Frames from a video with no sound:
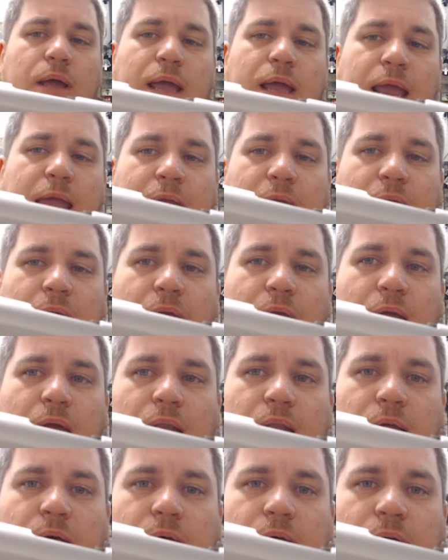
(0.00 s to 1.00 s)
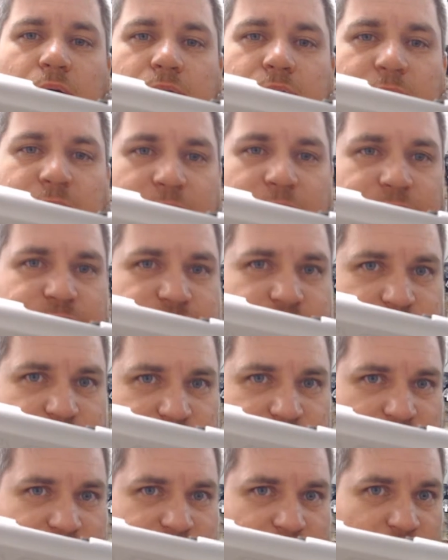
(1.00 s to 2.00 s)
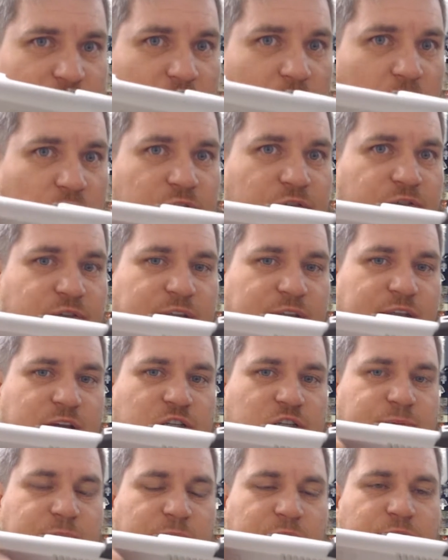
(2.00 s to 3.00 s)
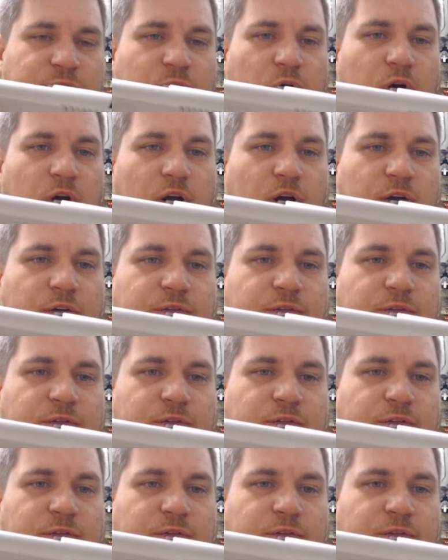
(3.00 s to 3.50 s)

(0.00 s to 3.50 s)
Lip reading: And like I've suggested in other videos before,